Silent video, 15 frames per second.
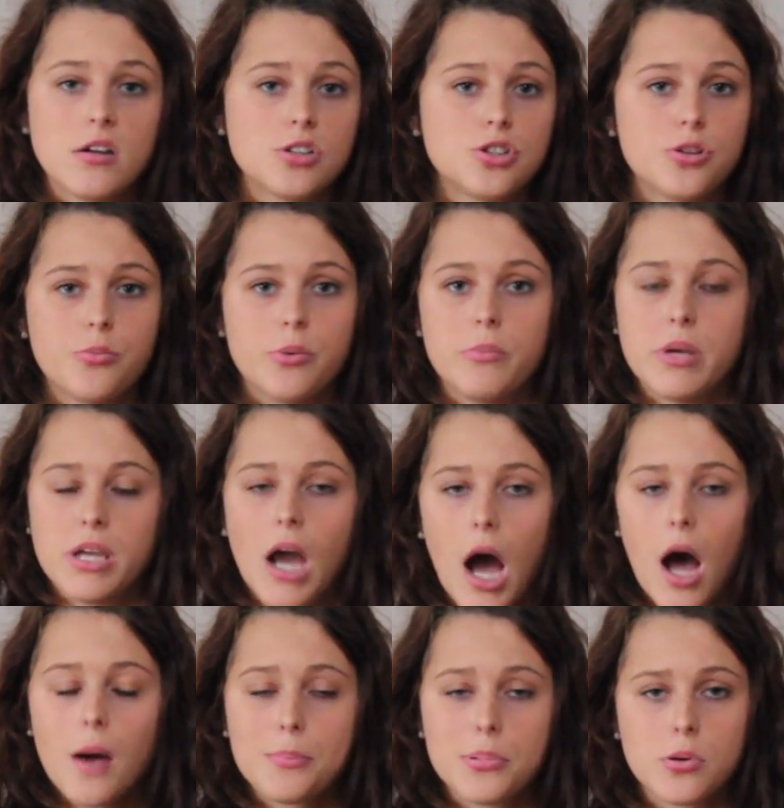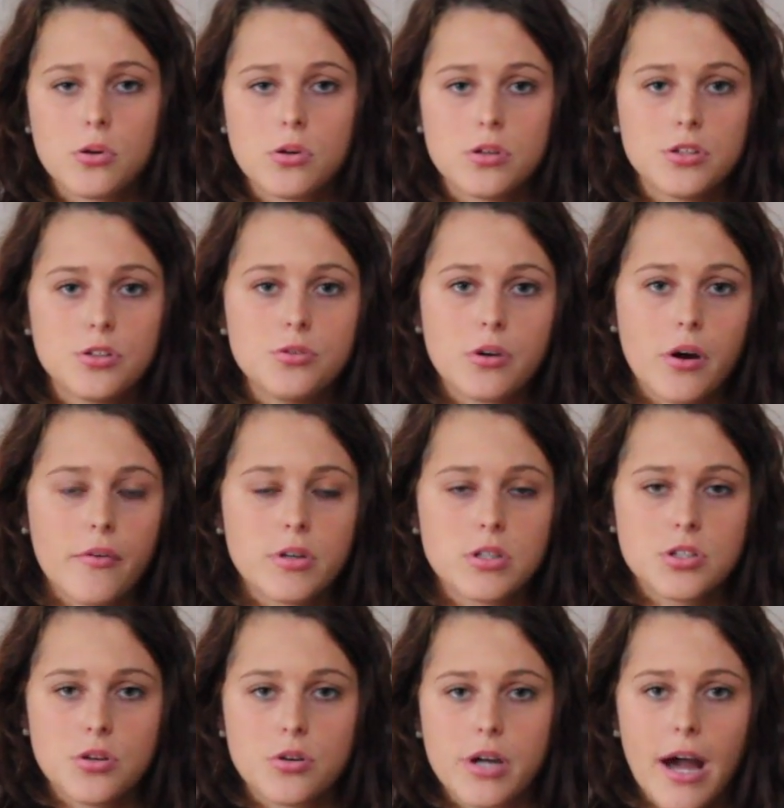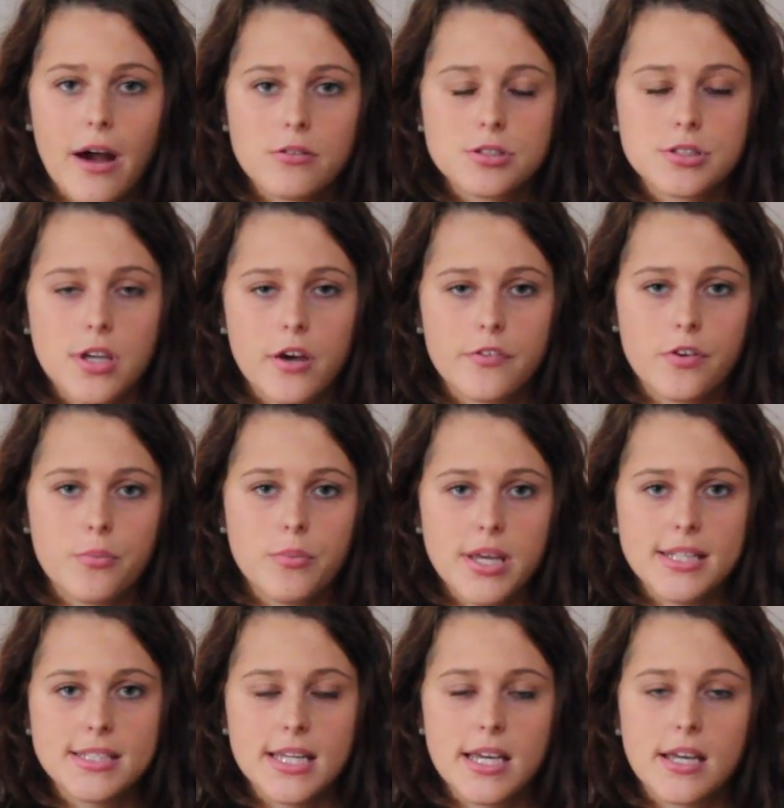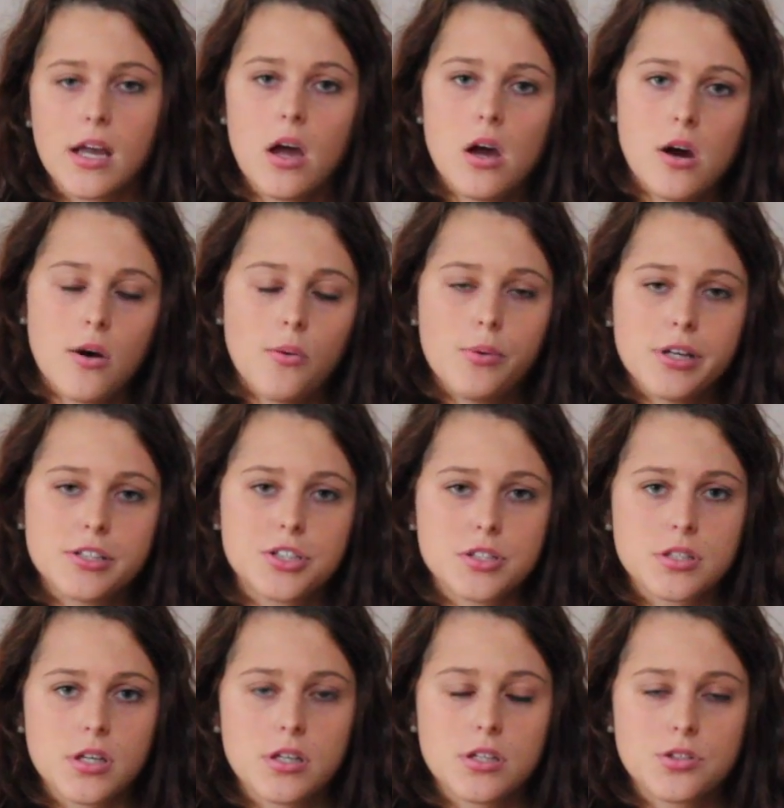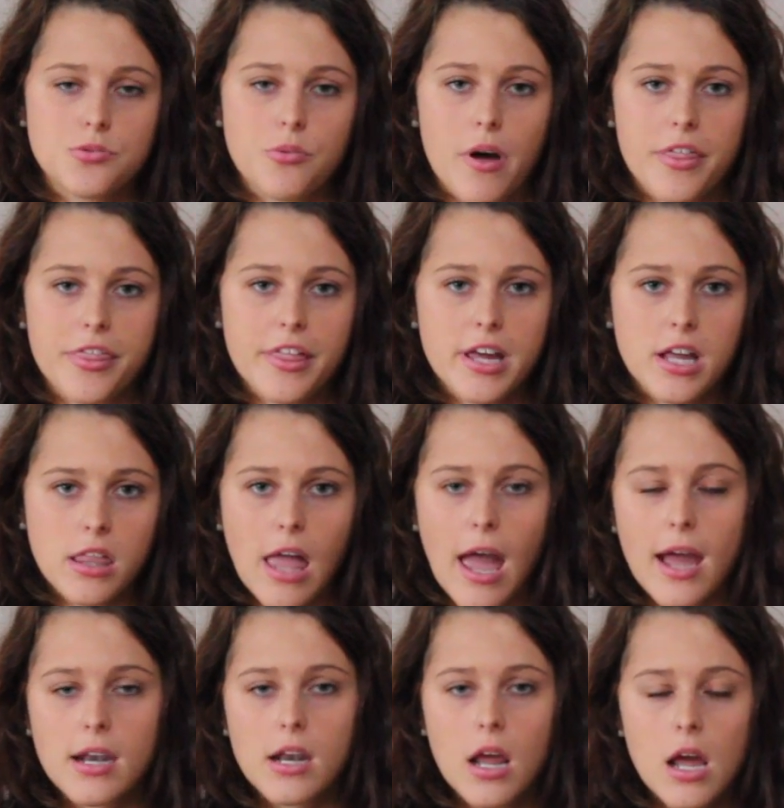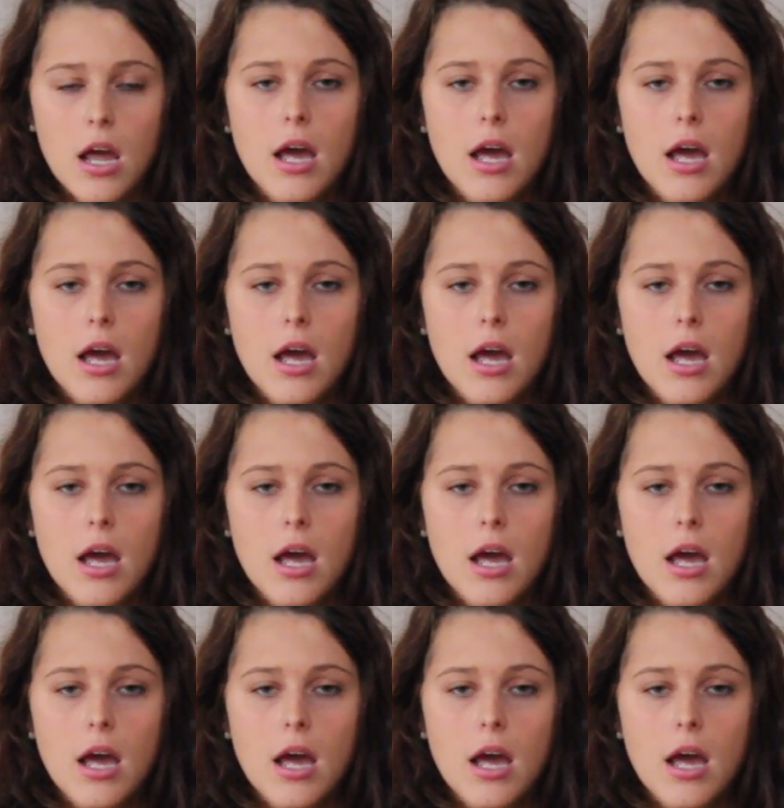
Should we meet up, or are you going to your Couchsurfer meeting? We're just going to do our thing then.